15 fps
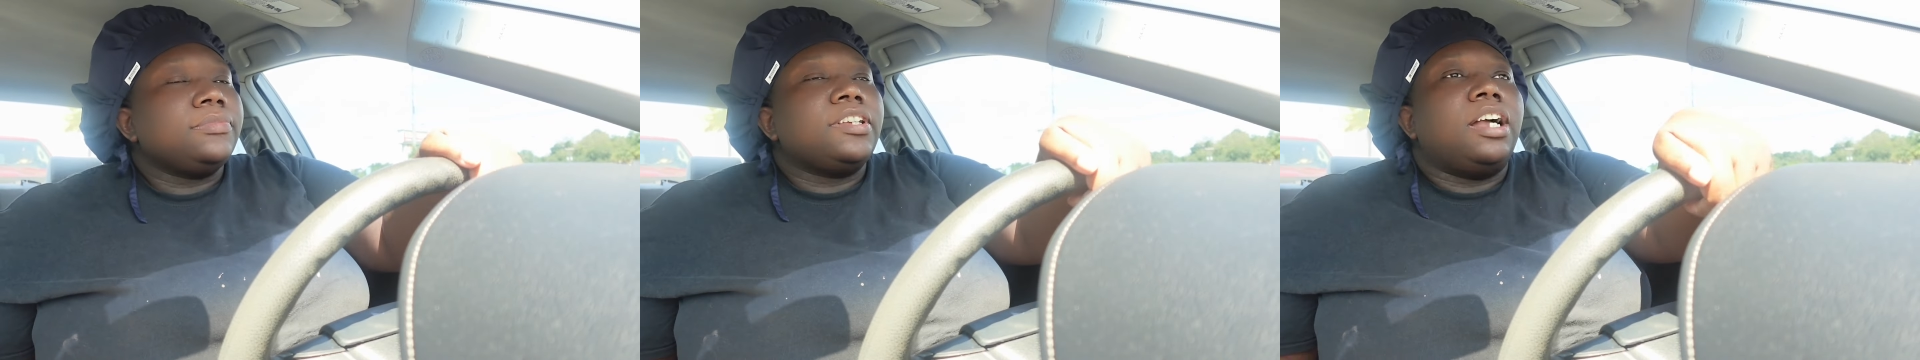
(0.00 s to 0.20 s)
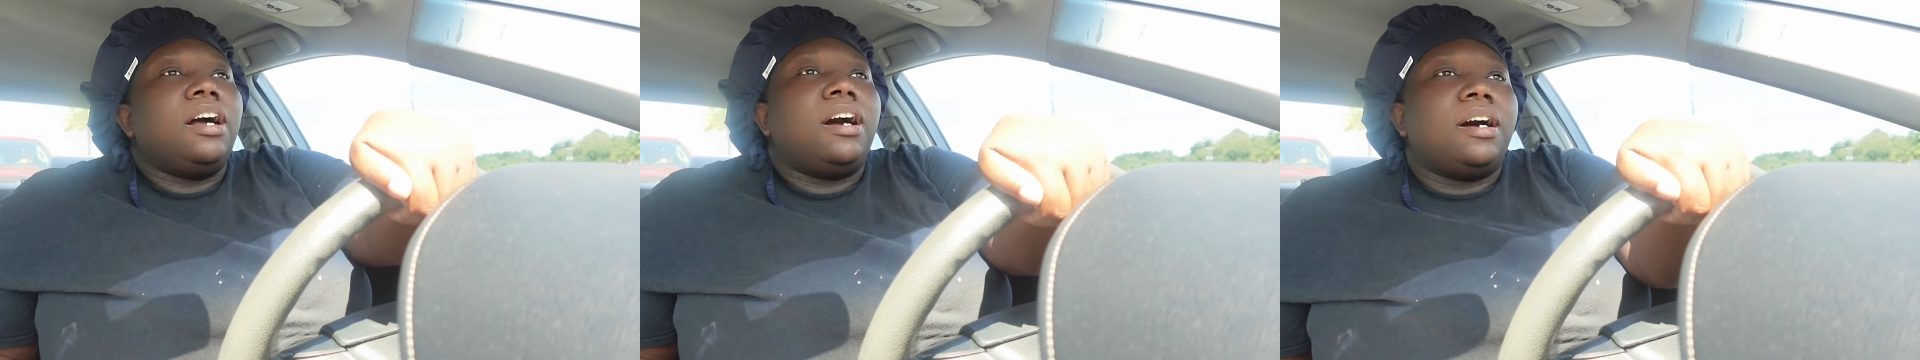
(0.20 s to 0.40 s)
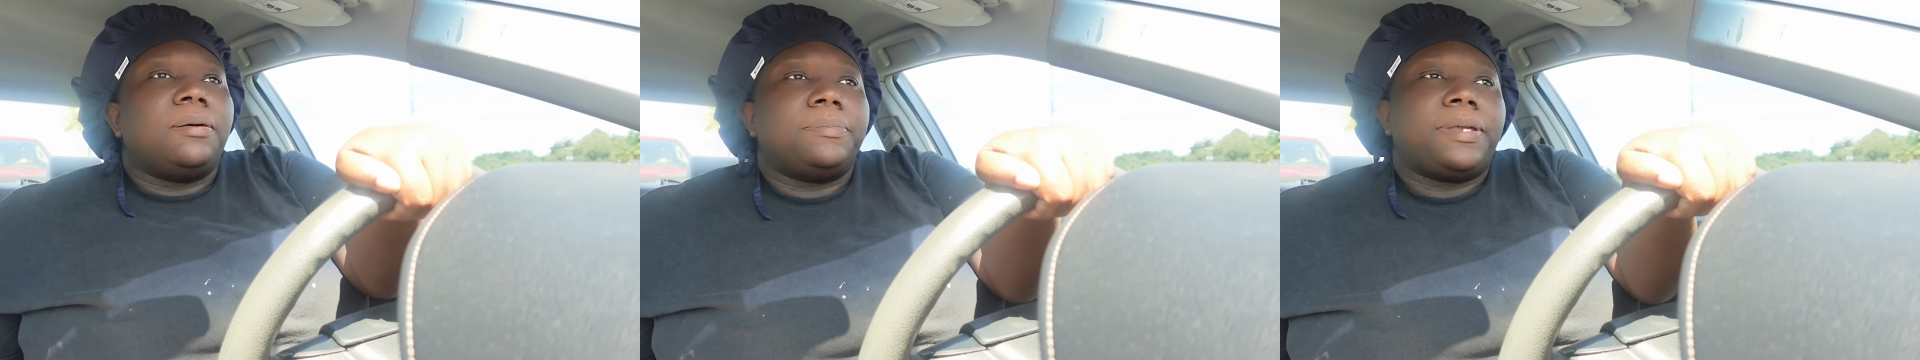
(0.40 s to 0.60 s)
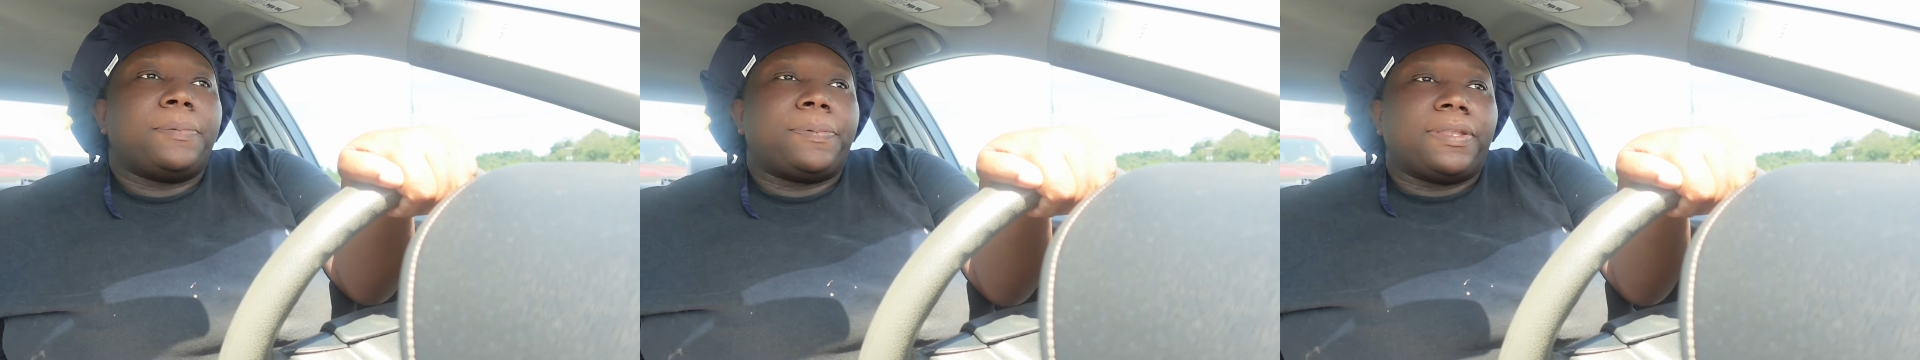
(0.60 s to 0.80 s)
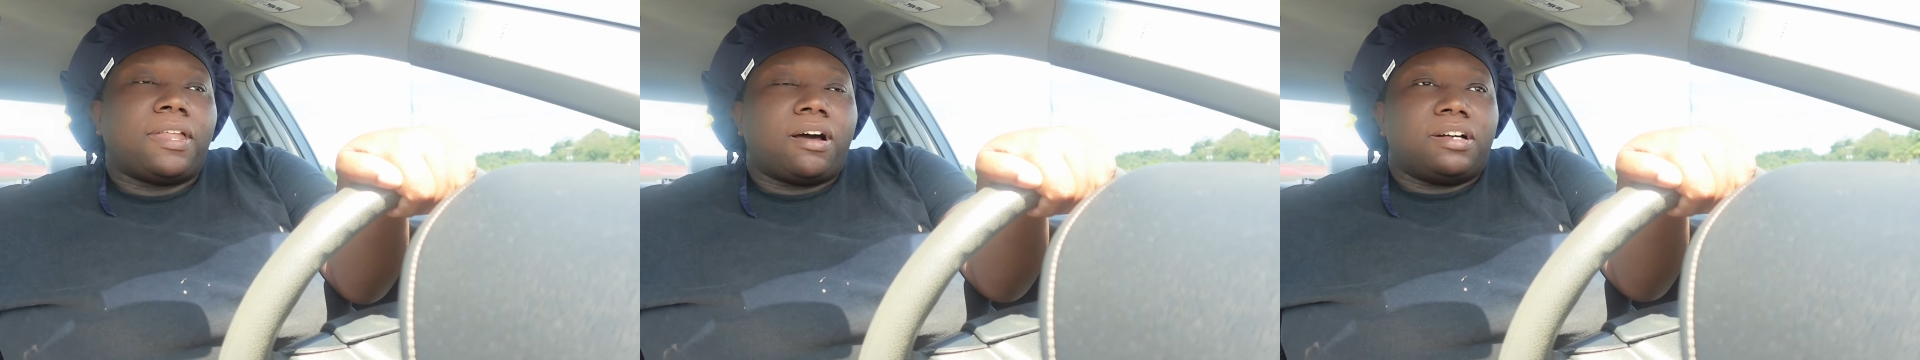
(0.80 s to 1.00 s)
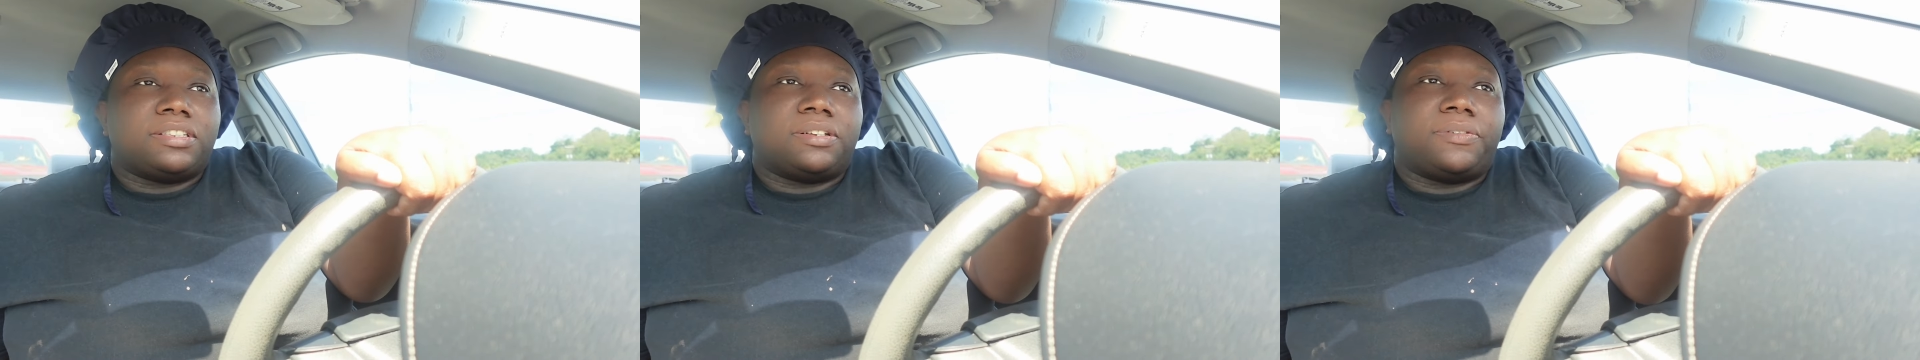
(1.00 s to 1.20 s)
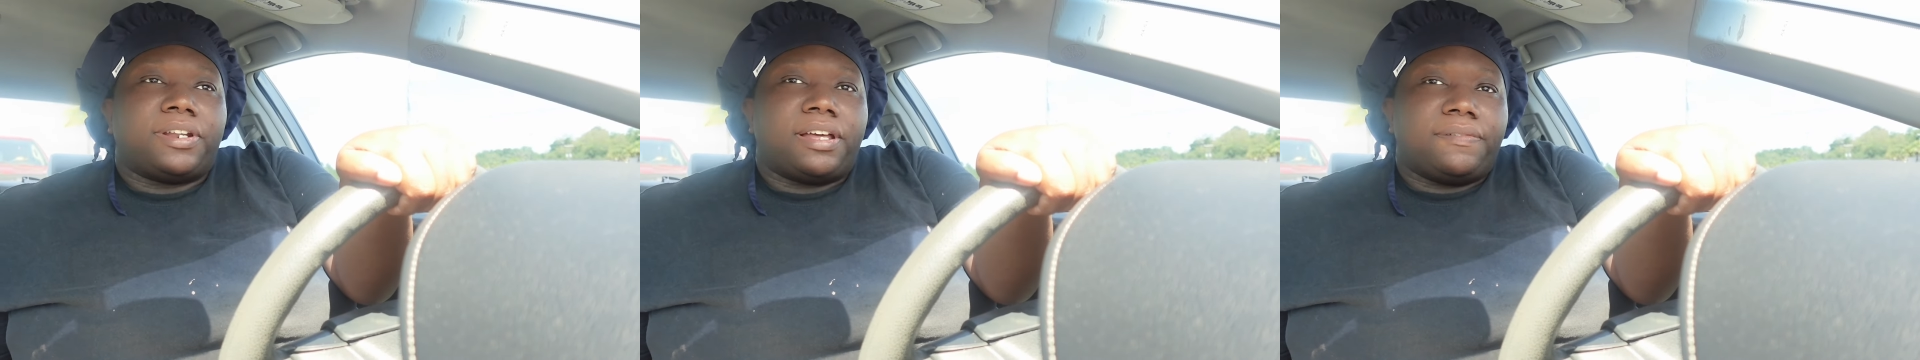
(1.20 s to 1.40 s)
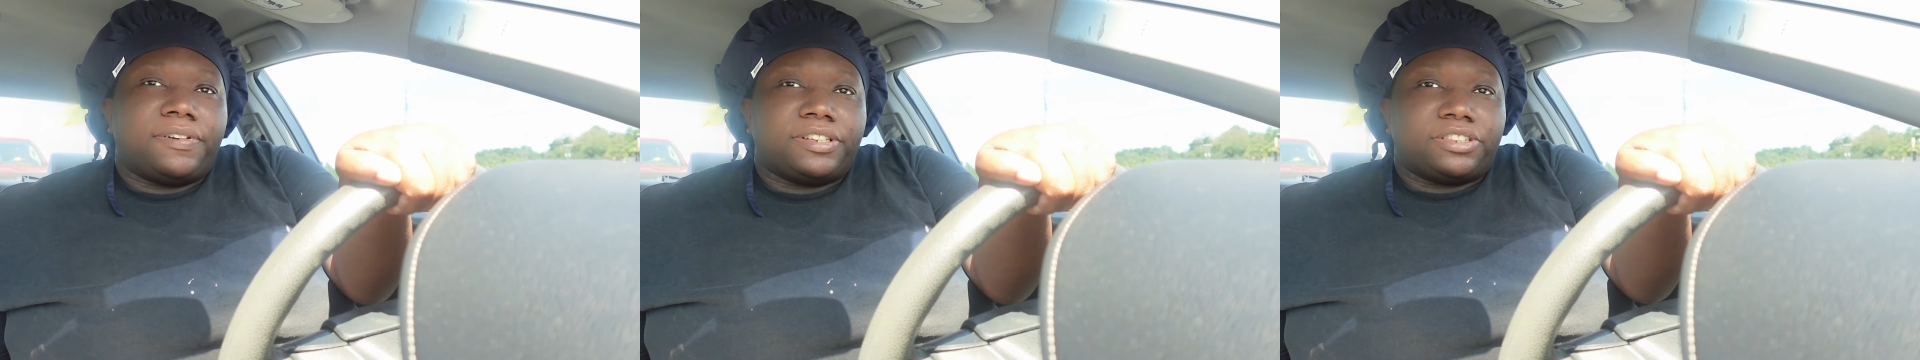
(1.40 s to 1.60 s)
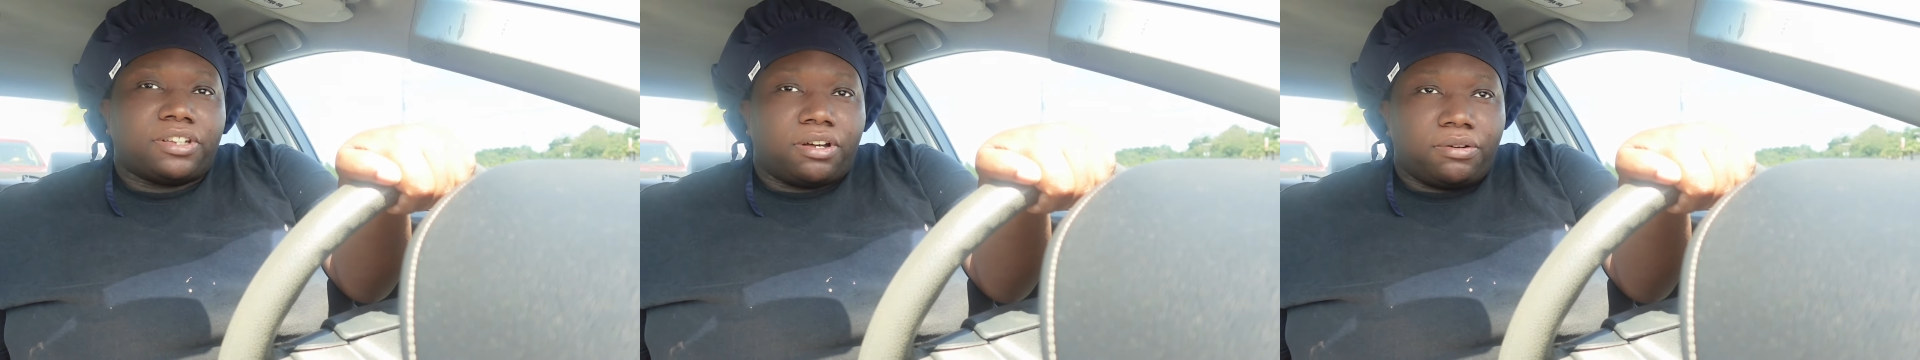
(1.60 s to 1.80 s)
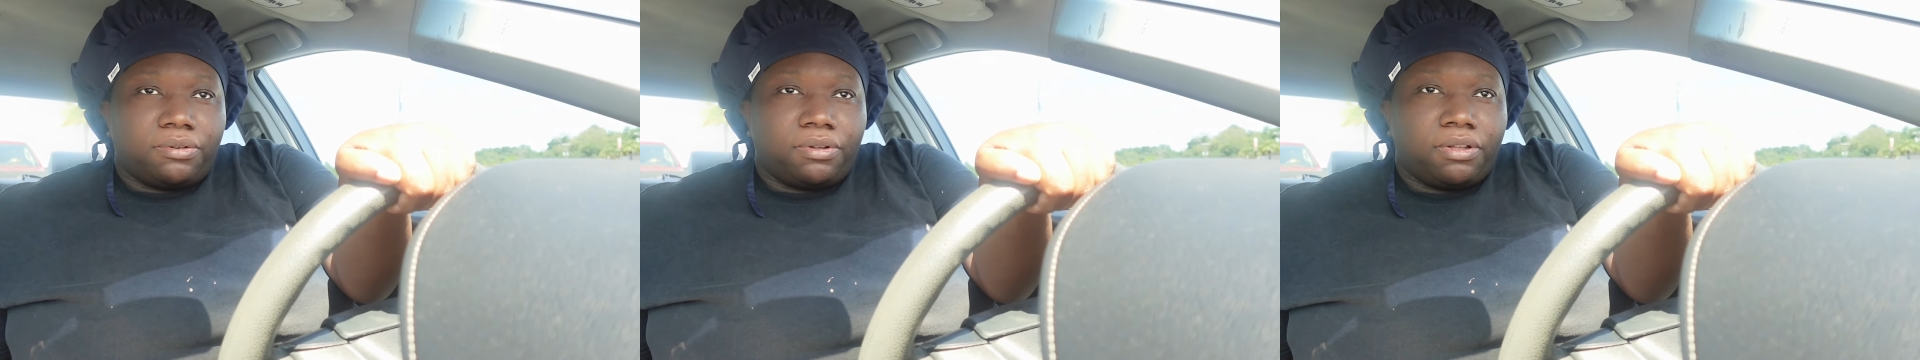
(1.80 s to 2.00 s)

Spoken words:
HIPAA laws or whatever, so